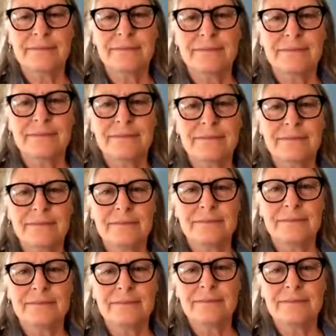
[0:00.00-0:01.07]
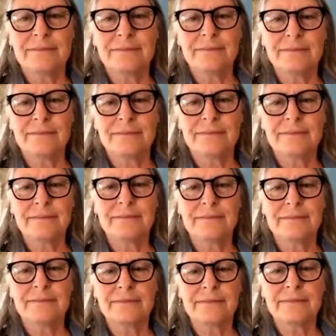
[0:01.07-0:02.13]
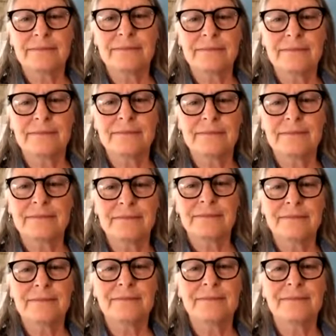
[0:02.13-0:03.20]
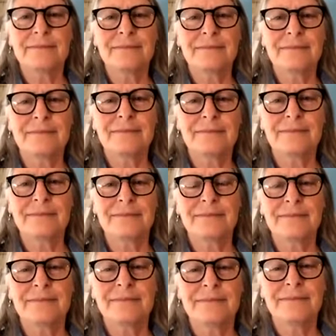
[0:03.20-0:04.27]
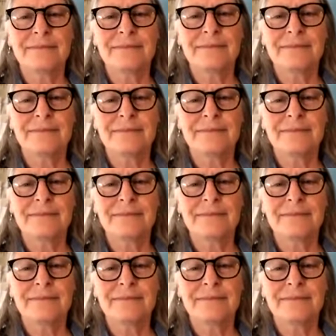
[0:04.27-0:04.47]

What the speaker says: No words are spoken by the person on screen.